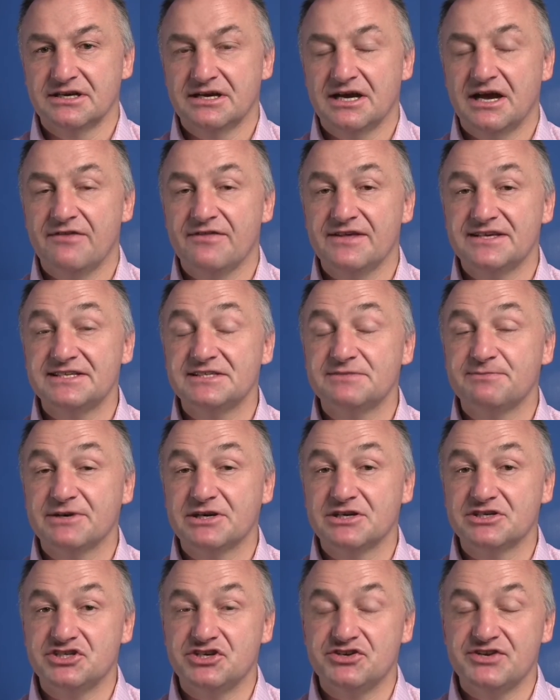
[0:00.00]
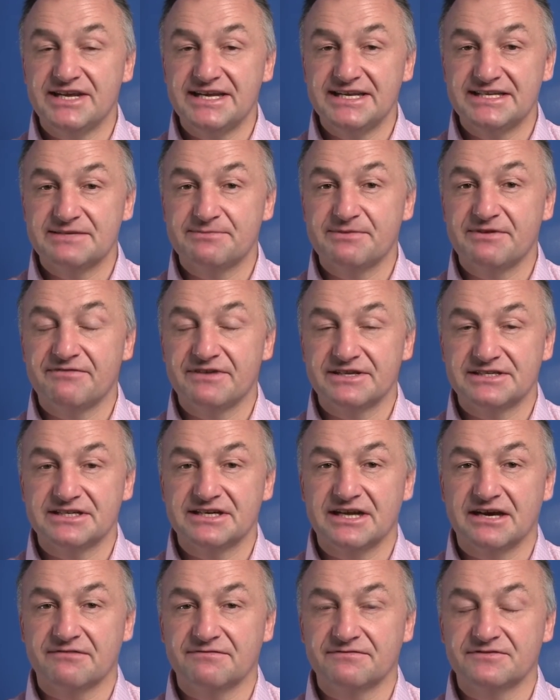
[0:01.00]
and this is because you need to be fit
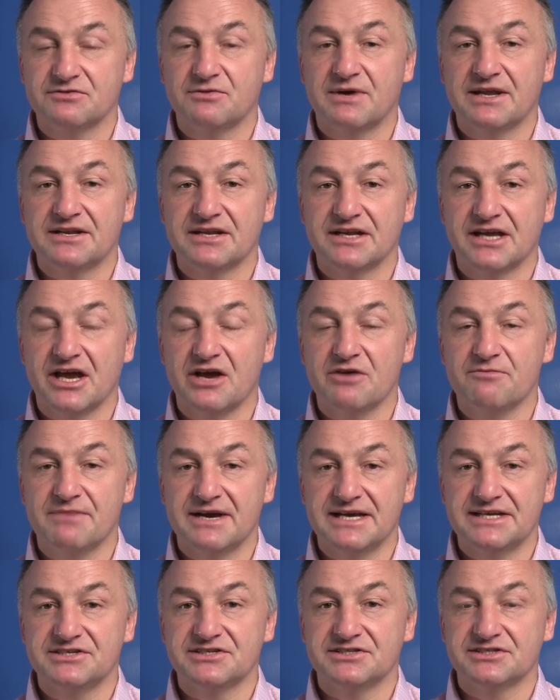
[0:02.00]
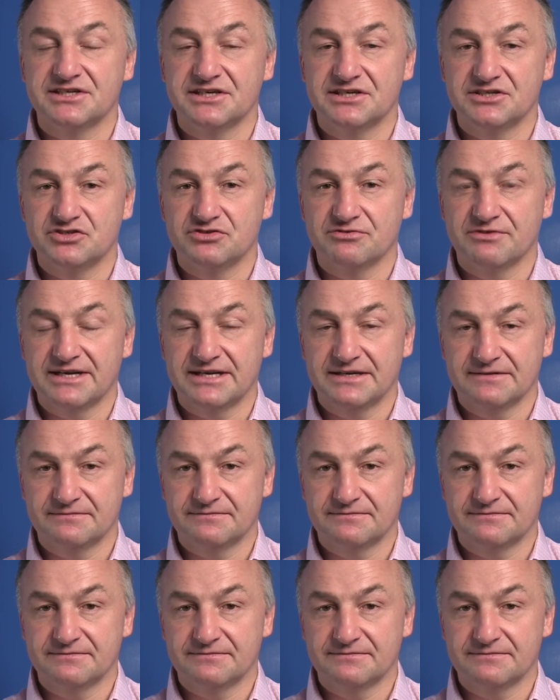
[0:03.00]
enough to undergo major surgery.